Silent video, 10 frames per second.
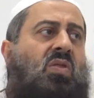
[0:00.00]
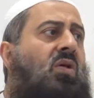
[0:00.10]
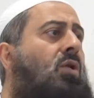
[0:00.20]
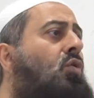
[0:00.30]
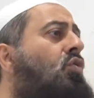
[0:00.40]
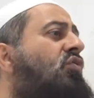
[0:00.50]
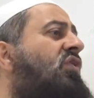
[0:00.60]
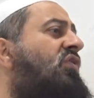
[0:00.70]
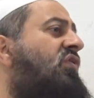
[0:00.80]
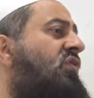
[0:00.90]
the
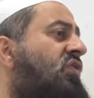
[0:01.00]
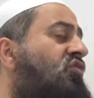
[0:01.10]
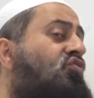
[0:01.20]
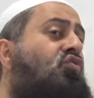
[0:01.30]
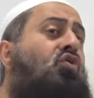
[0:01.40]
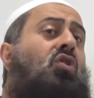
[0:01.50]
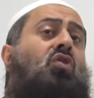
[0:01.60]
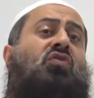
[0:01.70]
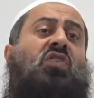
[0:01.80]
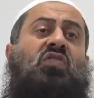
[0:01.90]
losers, the true
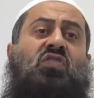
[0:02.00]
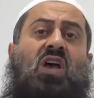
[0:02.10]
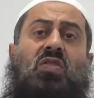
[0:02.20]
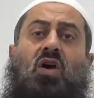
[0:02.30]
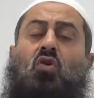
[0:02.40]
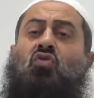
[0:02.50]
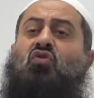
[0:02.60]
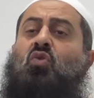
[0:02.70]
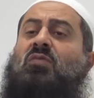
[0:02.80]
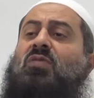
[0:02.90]
losers, are those
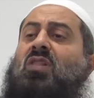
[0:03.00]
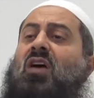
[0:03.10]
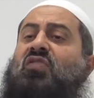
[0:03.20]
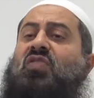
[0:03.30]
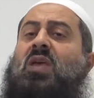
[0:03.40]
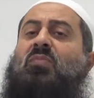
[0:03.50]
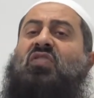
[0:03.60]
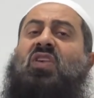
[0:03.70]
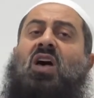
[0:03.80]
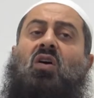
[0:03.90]
who have lost
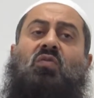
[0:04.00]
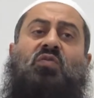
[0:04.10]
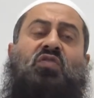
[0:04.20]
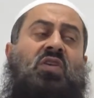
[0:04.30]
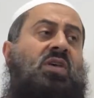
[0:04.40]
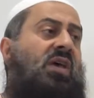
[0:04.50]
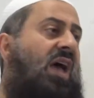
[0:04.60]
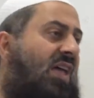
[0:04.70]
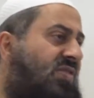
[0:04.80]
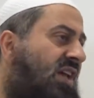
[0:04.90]
themselves
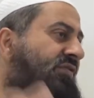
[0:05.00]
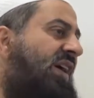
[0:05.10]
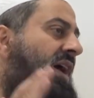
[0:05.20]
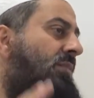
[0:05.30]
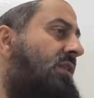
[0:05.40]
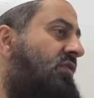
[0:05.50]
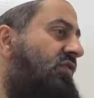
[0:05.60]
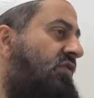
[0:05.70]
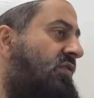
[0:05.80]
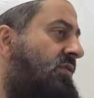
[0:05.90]
and their
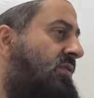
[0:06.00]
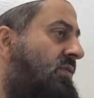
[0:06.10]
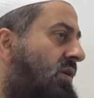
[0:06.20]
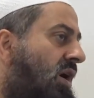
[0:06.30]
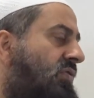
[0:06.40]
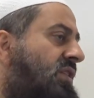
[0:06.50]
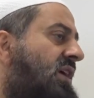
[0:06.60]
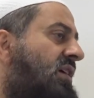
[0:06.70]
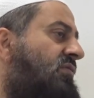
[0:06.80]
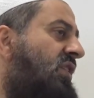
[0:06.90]
families on the
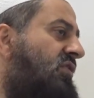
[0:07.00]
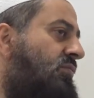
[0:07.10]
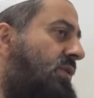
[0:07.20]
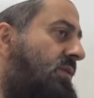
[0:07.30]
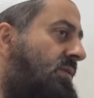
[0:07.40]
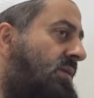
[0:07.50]
Day of Judgment.